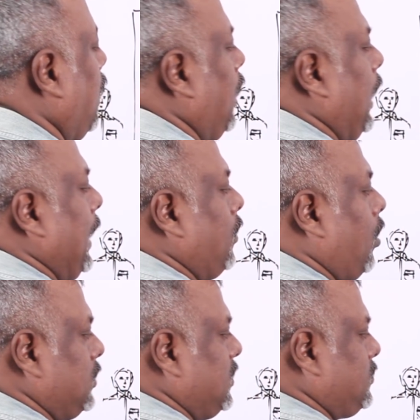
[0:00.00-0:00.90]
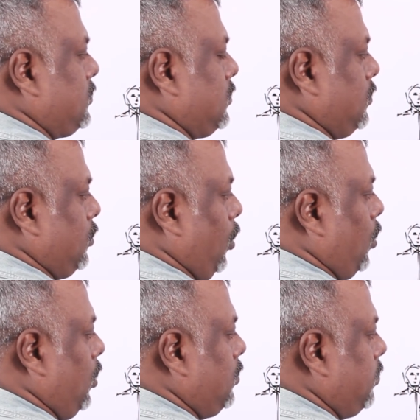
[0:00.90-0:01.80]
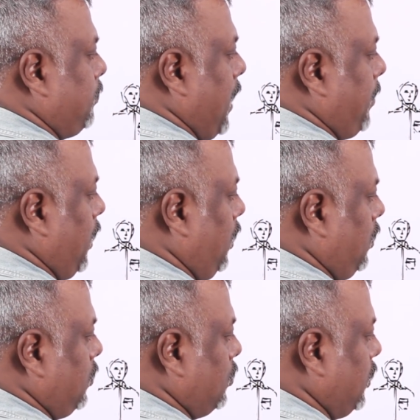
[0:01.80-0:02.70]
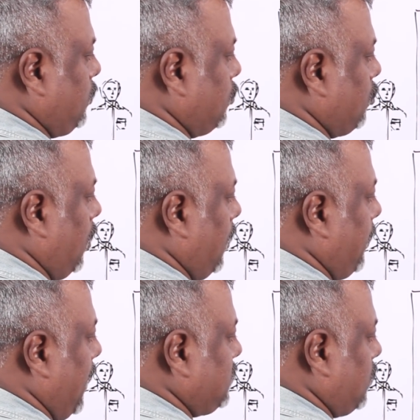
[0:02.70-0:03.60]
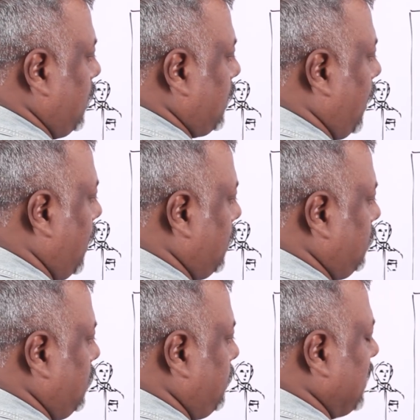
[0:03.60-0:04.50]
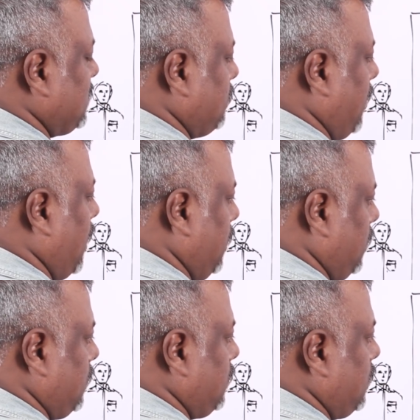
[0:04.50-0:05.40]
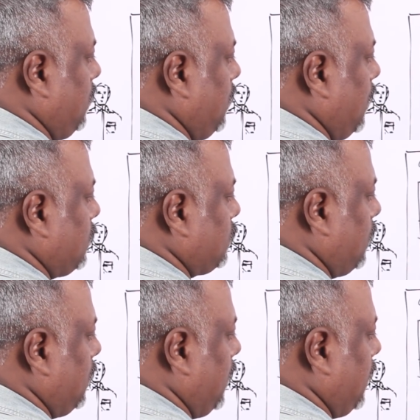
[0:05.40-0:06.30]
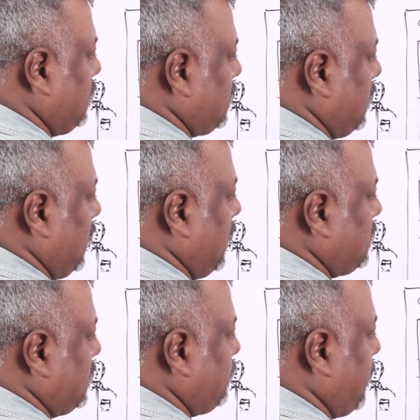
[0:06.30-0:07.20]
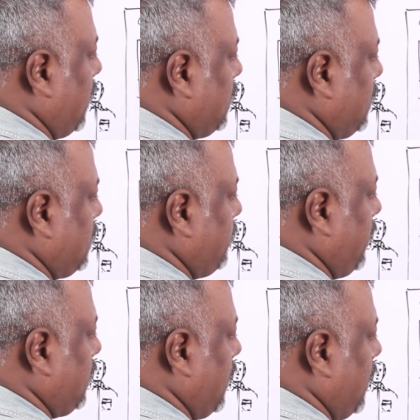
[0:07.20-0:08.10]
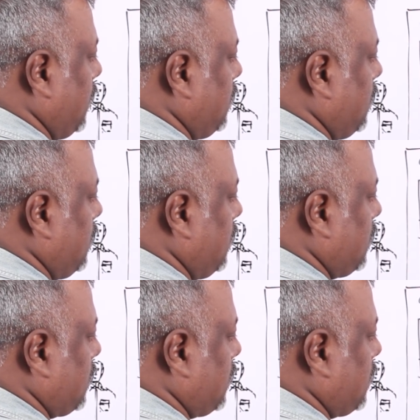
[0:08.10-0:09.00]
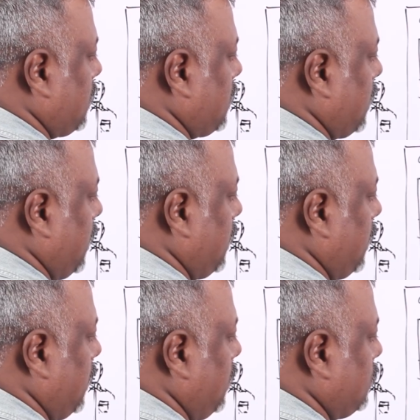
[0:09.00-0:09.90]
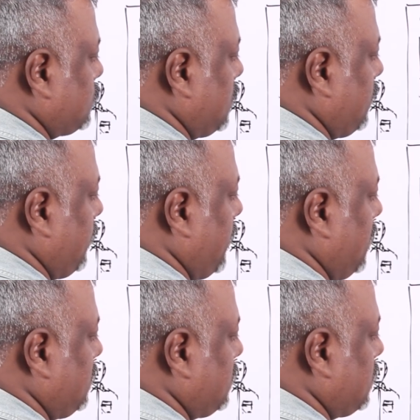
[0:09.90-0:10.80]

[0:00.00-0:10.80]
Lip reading: and on this road, maybe you need to draw a bus or a car passing by, you know. So let us erase this part a little bit and create an illusion of a bus.